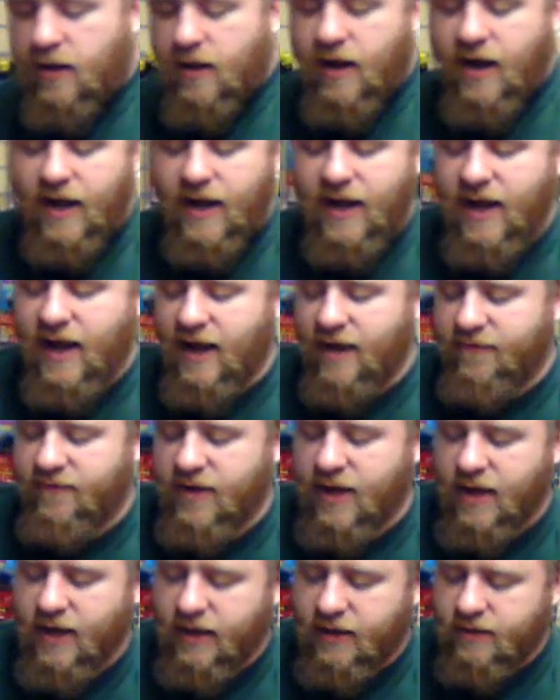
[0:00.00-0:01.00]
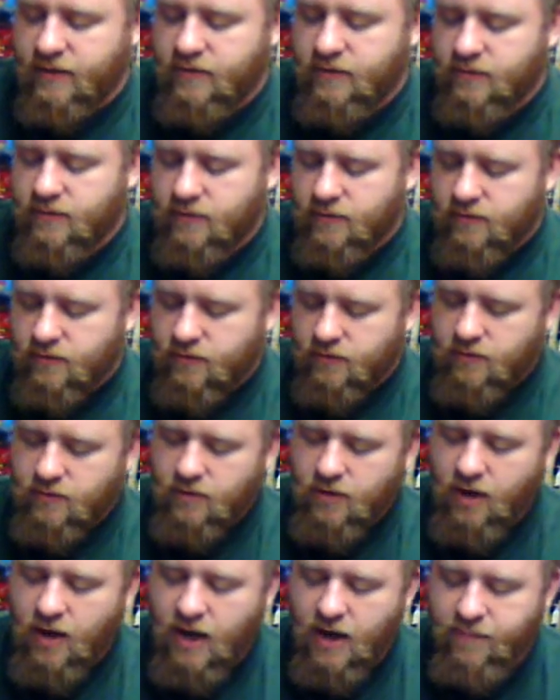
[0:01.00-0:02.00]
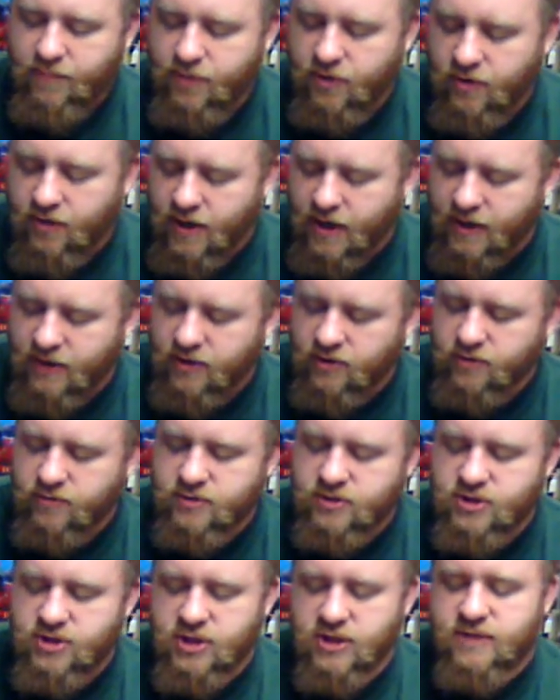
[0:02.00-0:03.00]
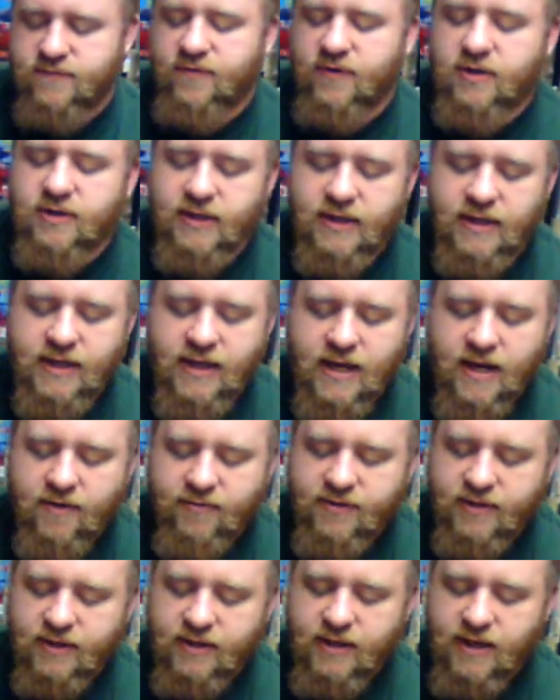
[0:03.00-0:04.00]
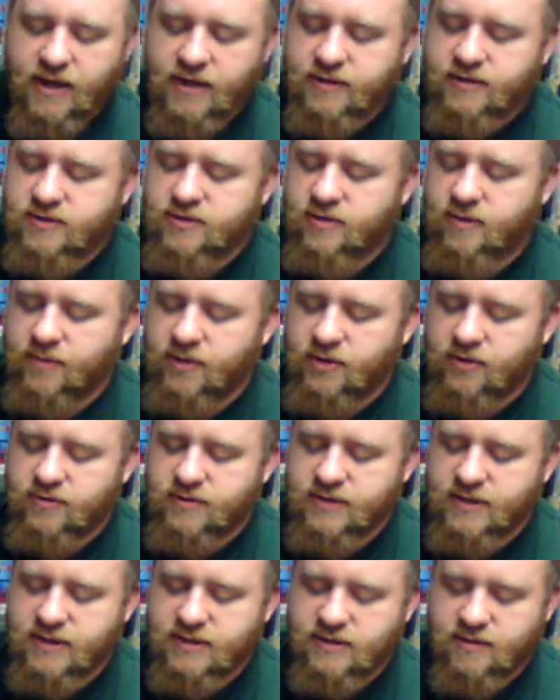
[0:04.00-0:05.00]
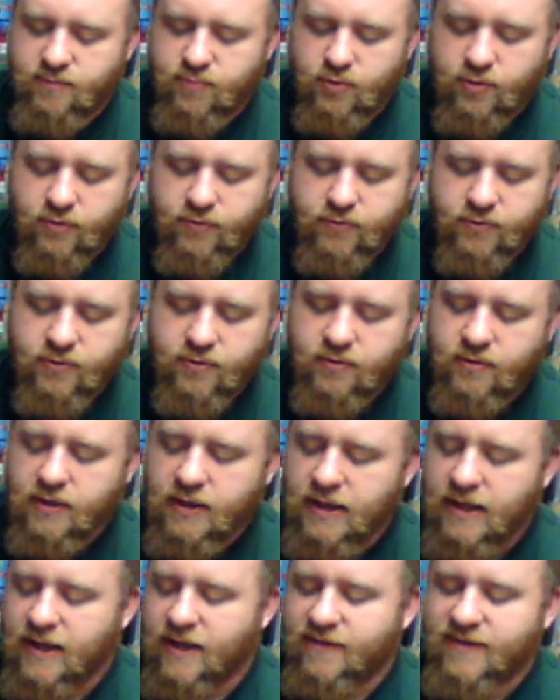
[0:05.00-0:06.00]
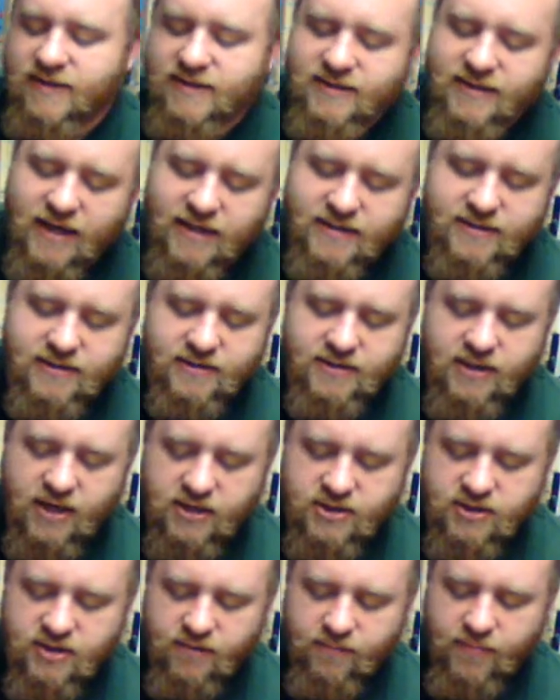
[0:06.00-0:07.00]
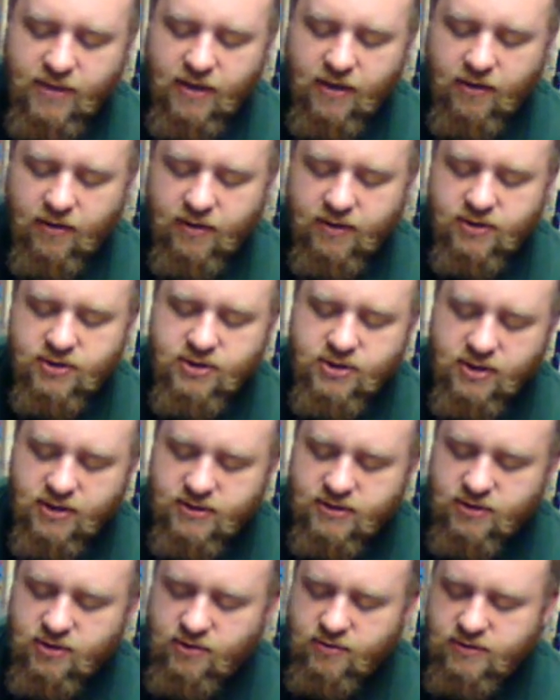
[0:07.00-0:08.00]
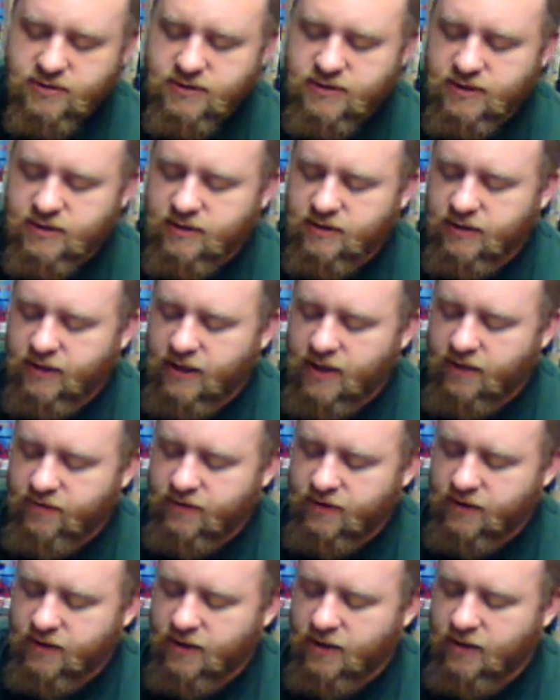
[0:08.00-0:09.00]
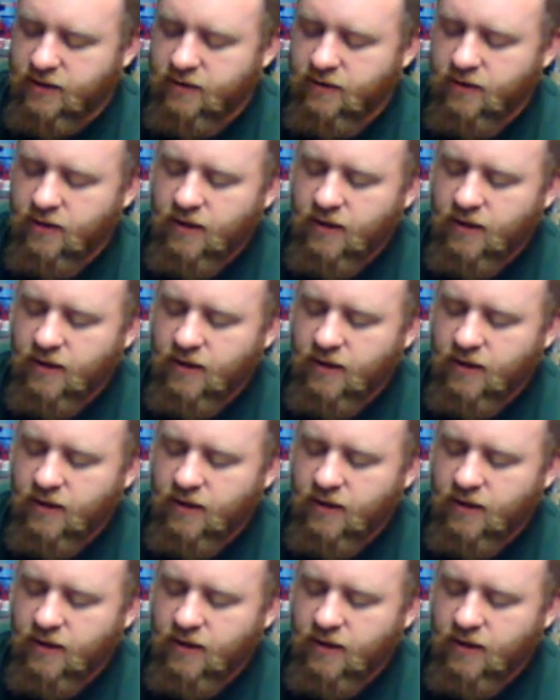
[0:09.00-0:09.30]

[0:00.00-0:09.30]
I have a hopper I use just for cleaning out the gun, so I'm going to use this to pull through. This doesn't touch the barrel, it just uses it to clean out the gun.